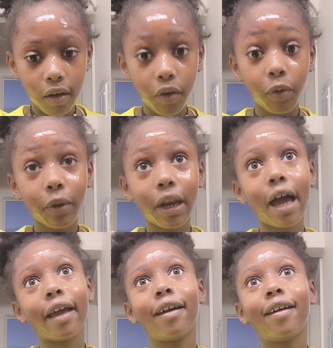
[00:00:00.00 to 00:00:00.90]
Or when
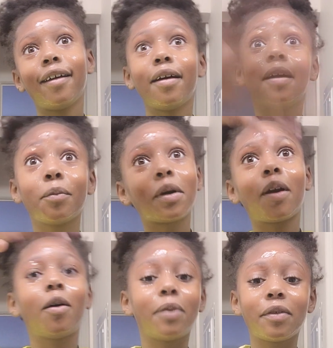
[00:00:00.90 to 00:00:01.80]
I put
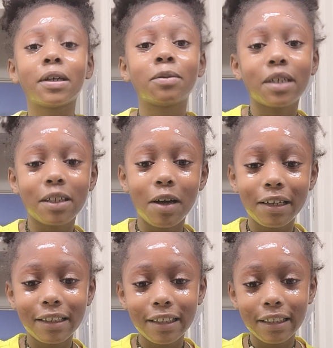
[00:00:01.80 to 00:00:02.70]
on my face mask
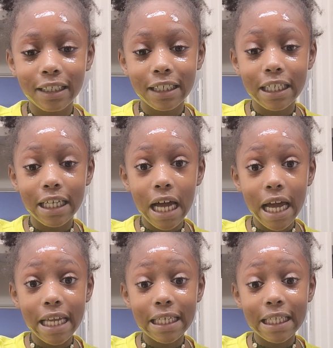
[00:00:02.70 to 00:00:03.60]
on. See ya
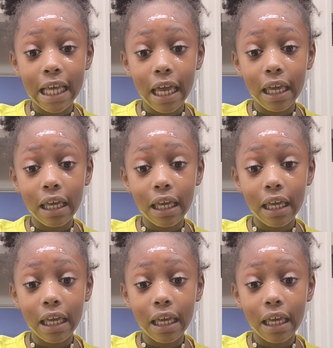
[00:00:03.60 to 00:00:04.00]
in a sec.